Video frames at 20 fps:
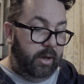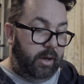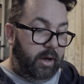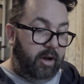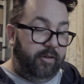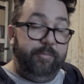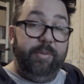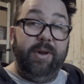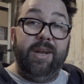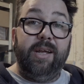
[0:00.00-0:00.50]

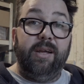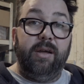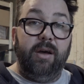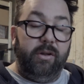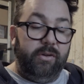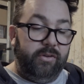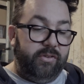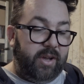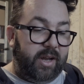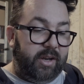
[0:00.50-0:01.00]
I've been in
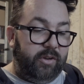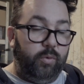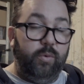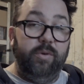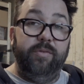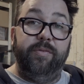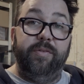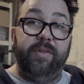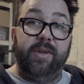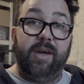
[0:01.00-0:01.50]
contact
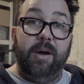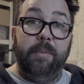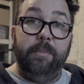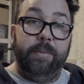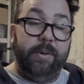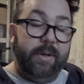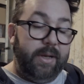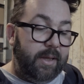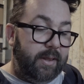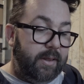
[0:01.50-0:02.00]
with the
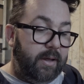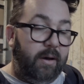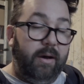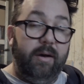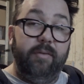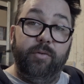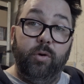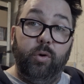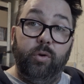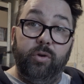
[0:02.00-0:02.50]
company that
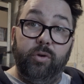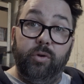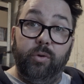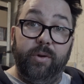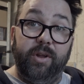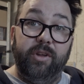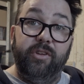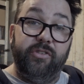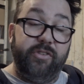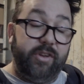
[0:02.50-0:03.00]
I've ordered all
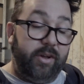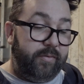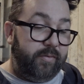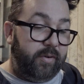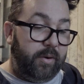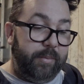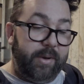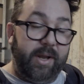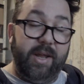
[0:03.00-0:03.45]
this stuff from,